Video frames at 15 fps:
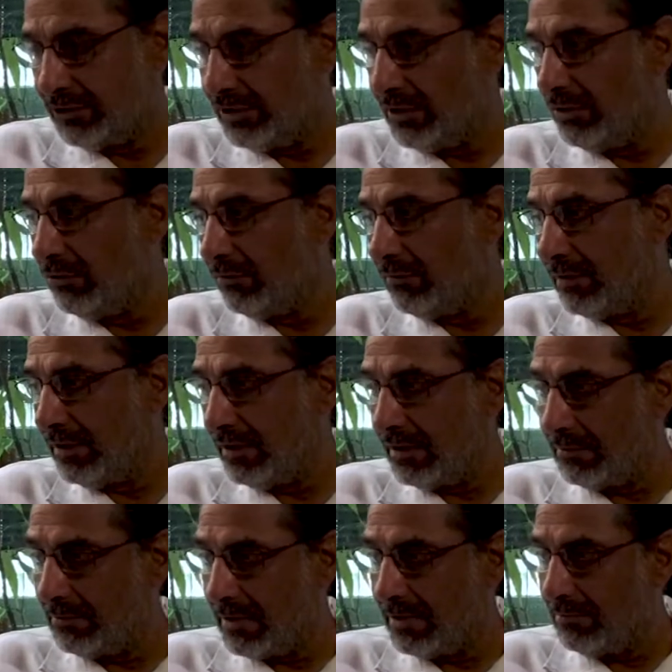are sitting on here
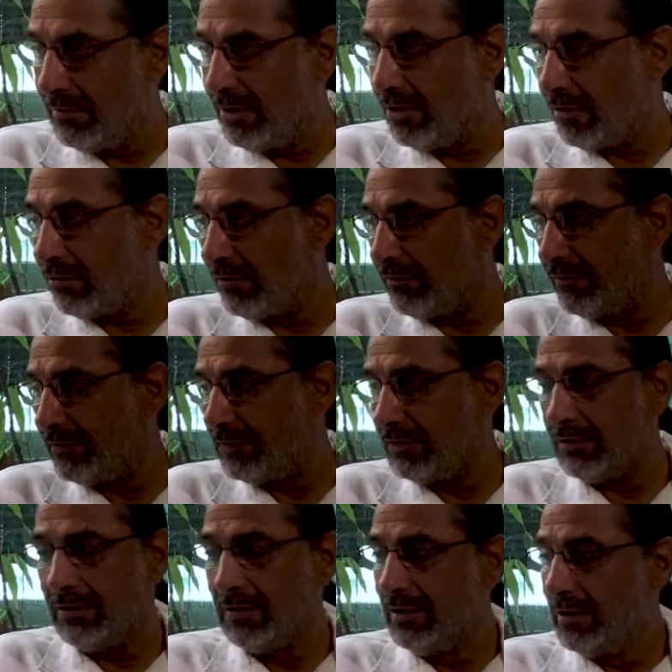are made out of
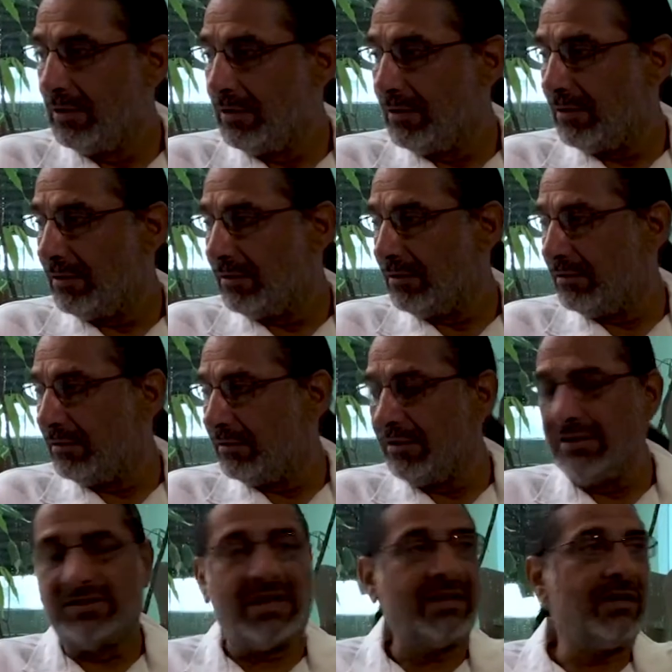
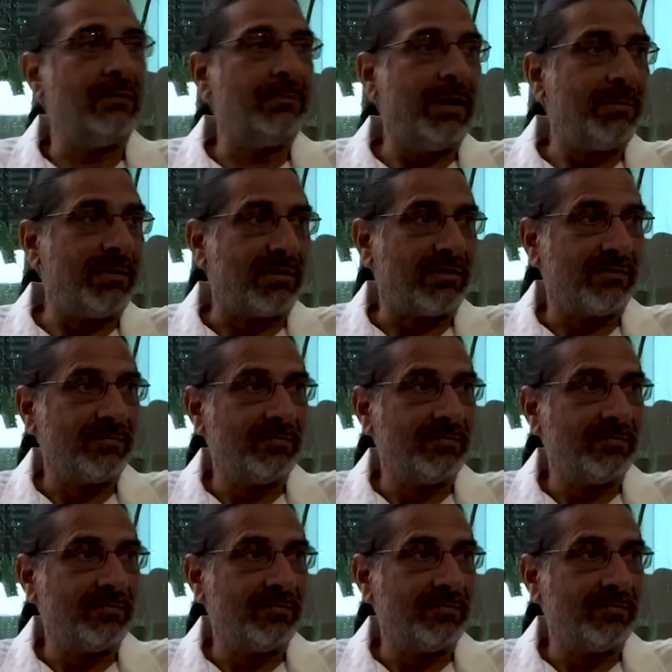recycled paper.